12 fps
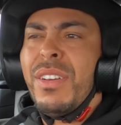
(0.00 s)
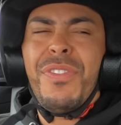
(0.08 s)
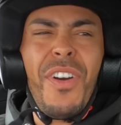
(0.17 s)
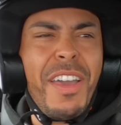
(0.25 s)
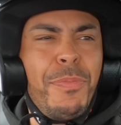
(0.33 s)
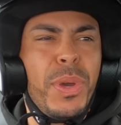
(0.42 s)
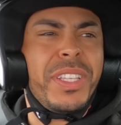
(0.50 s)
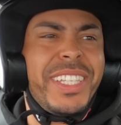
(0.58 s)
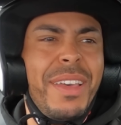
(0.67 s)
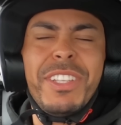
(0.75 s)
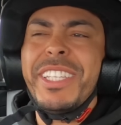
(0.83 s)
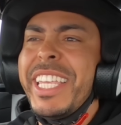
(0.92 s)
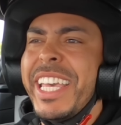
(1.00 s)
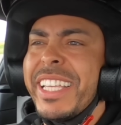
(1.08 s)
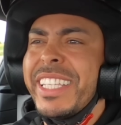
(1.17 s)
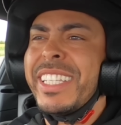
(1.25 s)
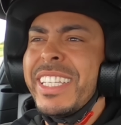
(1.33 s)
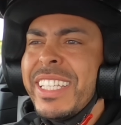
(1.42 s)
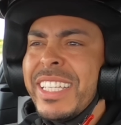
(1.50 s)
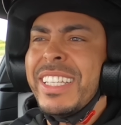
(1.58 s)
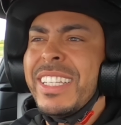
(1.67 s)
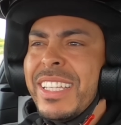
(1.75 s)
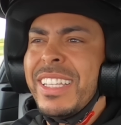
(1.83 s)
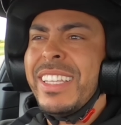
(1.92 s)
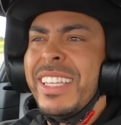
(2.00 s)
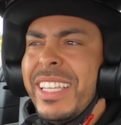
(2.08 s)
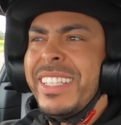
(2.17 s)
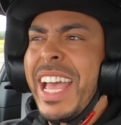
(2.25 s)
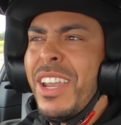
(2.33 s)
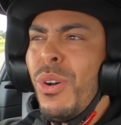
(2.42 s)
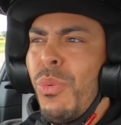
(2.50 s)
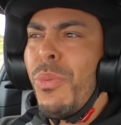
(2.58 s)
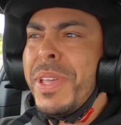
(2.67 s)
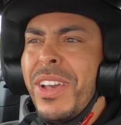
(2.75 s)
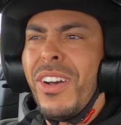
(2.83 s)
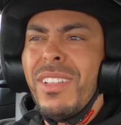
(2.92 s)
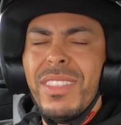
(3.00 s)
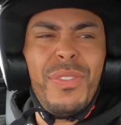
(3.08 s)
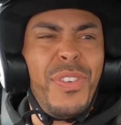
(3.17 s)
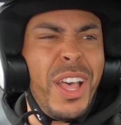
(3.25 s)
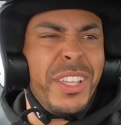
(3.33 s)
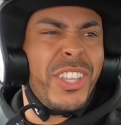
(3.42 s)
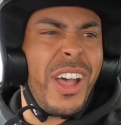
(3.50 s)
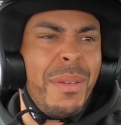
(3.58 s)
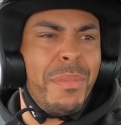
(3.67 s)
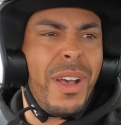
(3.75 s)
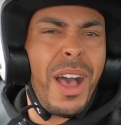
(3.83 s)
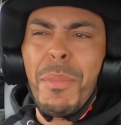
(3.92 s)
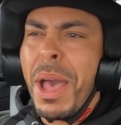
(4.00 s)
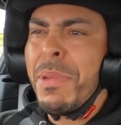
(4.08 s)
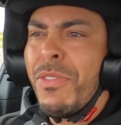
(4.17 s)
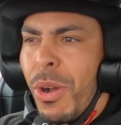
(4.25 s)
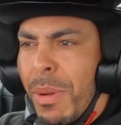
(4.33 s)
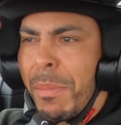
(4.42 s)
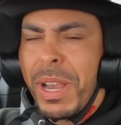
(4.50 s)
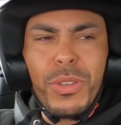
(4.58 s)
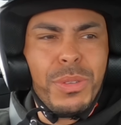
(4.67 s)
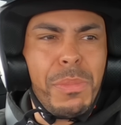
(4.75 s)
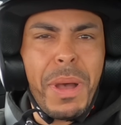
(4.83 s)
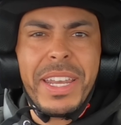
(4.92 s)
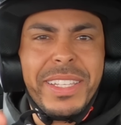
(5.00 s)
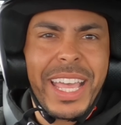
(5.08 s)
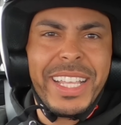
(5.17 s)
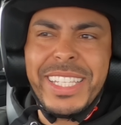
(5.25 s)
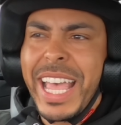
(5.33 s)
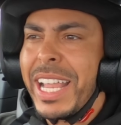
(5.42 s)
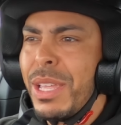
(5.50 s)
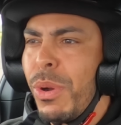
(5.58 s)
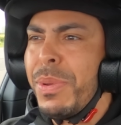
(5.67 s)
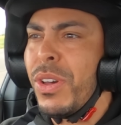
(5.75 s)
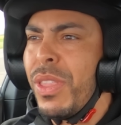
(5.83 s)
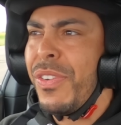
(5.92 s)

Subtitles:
5.76. Is that not what we got the first time? I might be wrong. I might lose my mind. Is that exactly what we got the